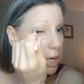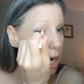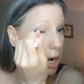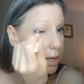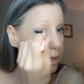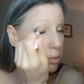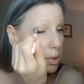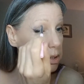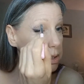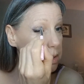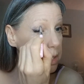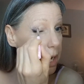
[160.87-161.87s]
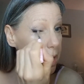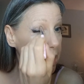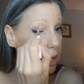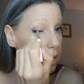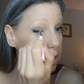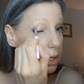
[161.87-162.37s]
But I will
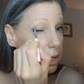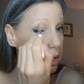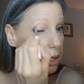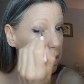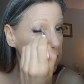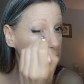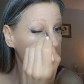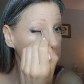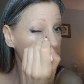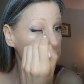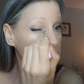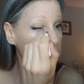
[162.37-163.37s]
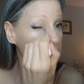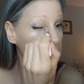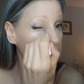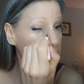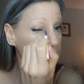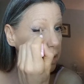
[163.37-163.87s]
say
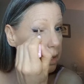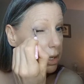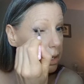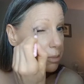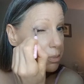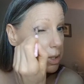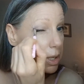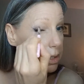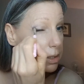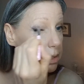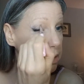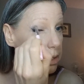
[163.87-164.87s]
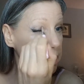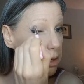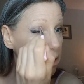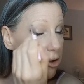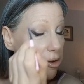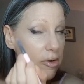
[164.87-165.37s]
it keeps it
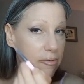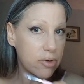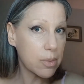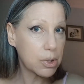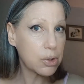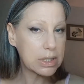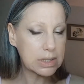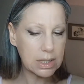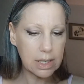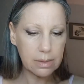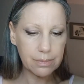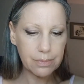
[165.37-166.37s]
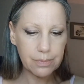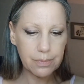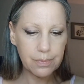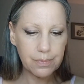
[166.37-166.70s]
from creasing.